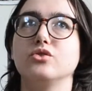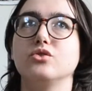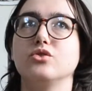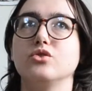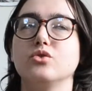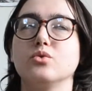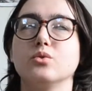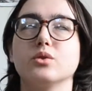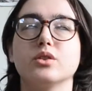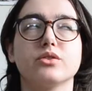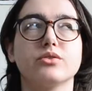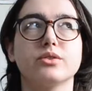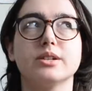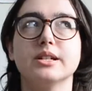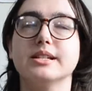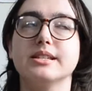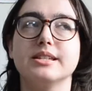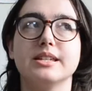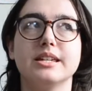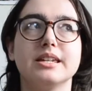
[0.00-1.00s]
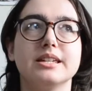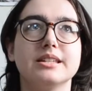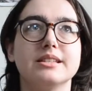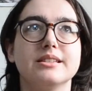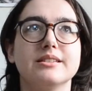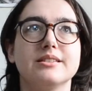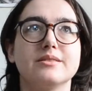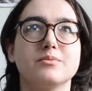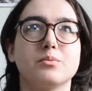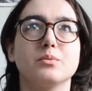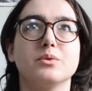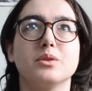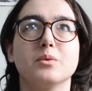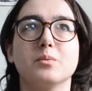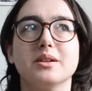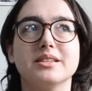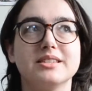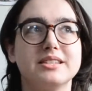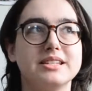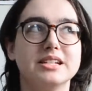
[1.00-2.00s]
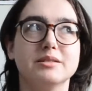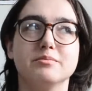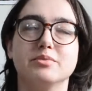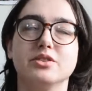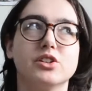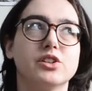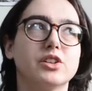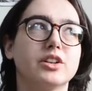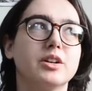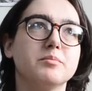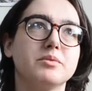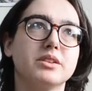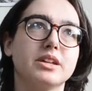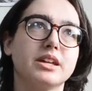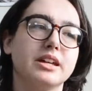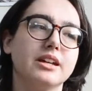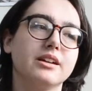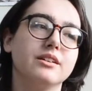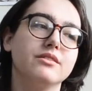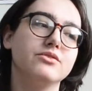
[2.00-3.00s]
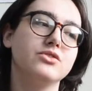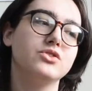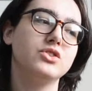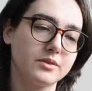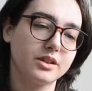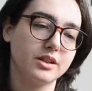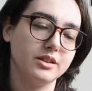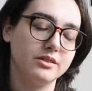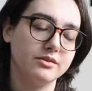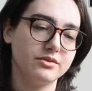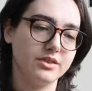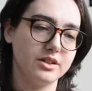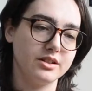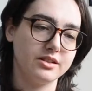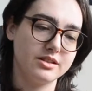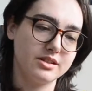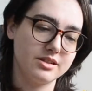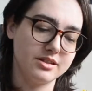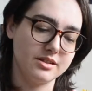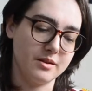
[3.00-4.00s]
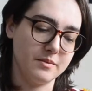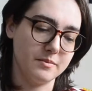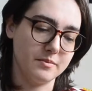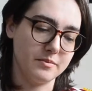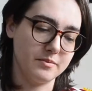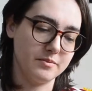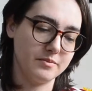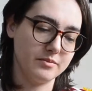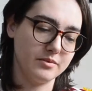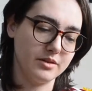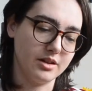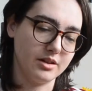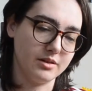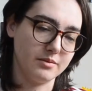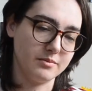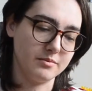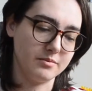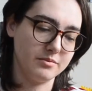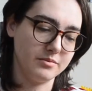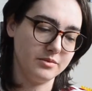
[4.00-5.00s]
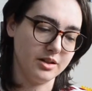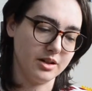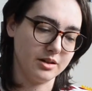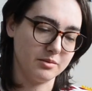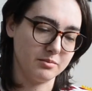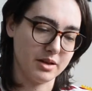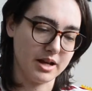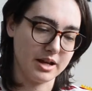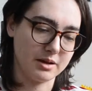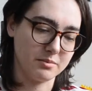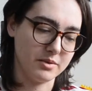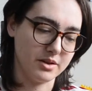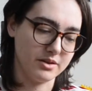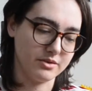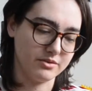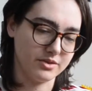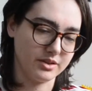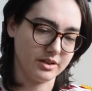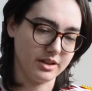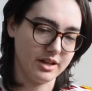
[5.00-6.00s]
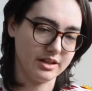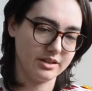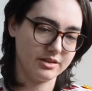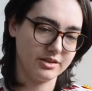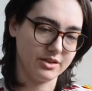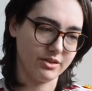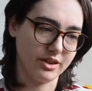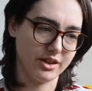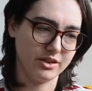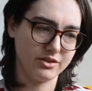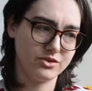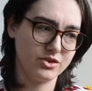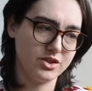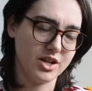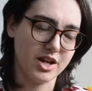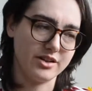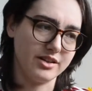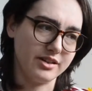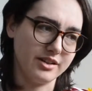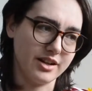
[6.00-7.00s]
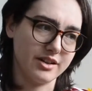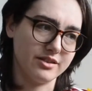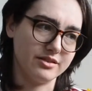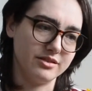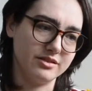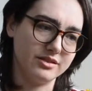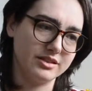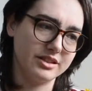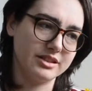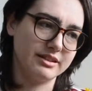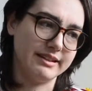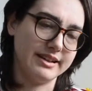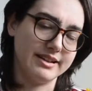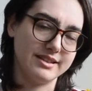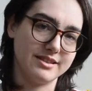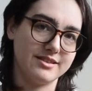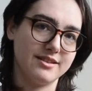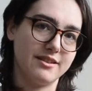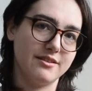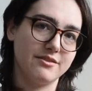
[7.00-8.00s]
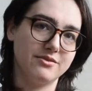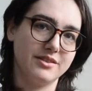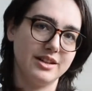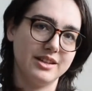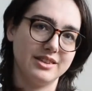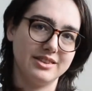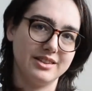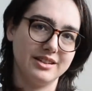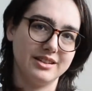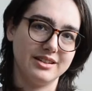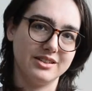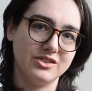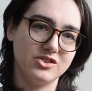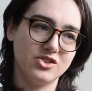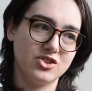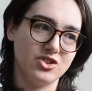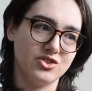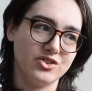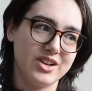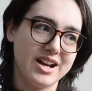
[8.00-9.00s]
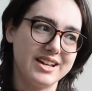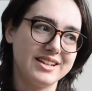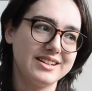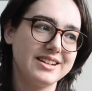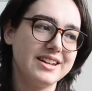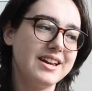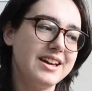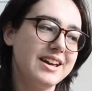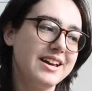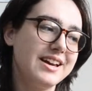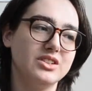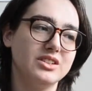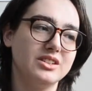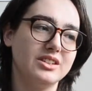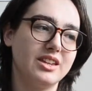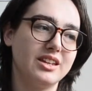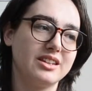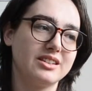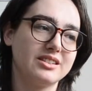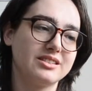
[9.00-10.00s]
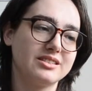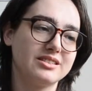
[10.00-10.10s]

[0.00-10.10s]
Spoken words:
2 or 3 scenes. The one scene in particular I'm thinking of, she confronts some young black men for like, they're like tearing down Klan stuff at the charrette. She like